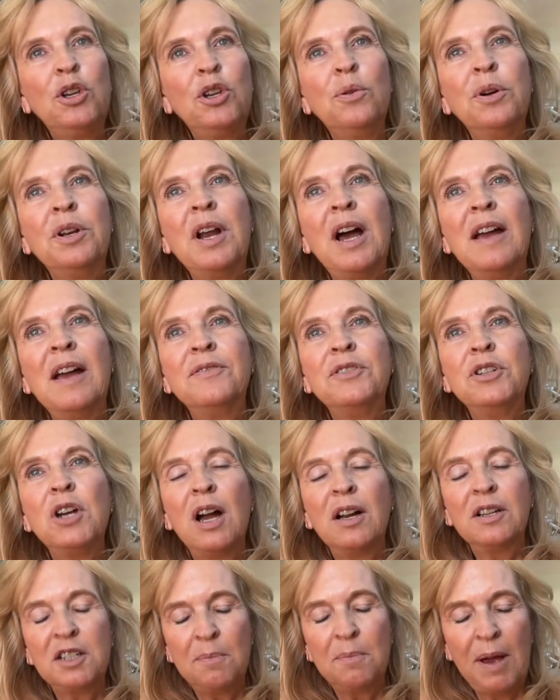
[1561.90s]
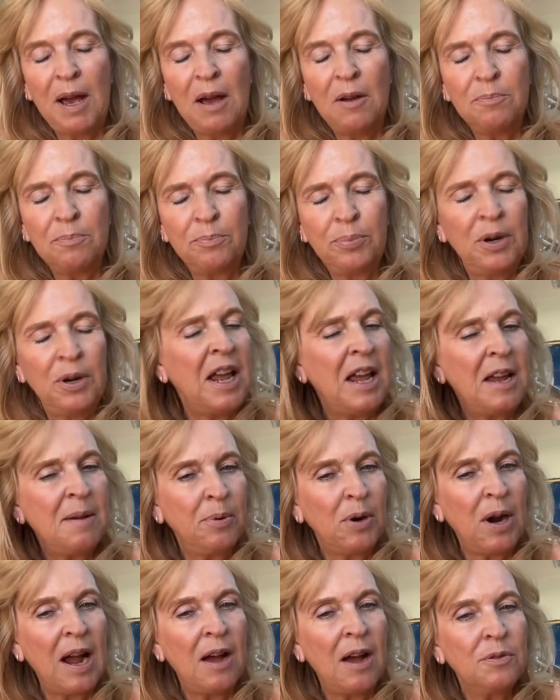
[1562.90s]
you and I have talked about Brene
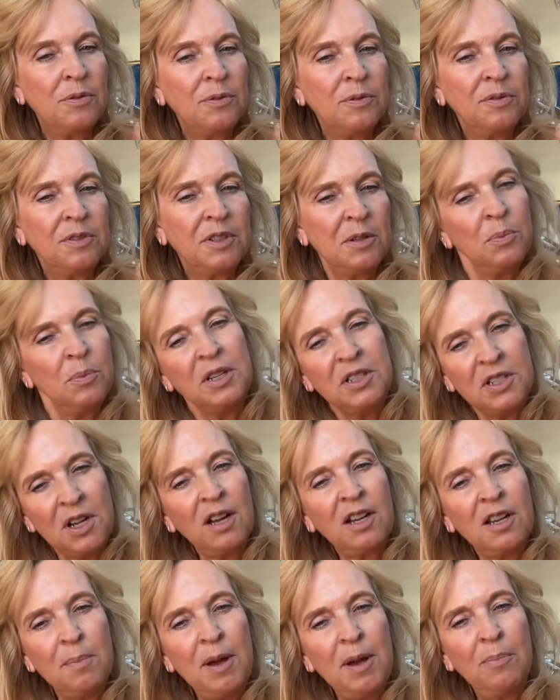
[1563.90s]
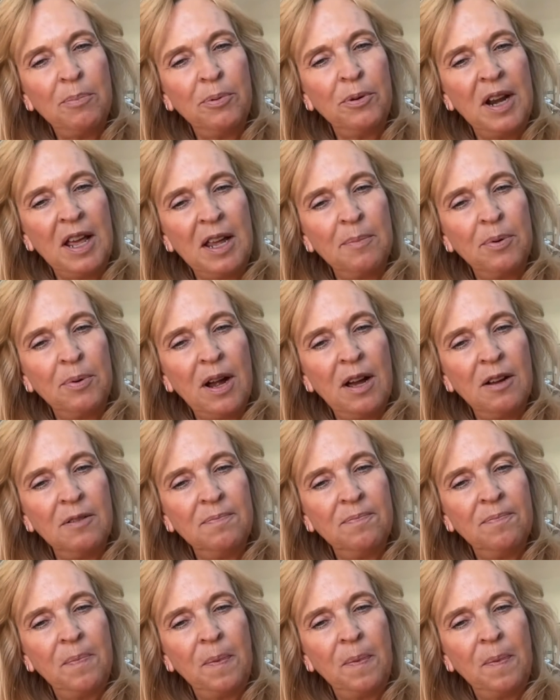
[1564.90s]
Brown. Did we talk about Brene Brown?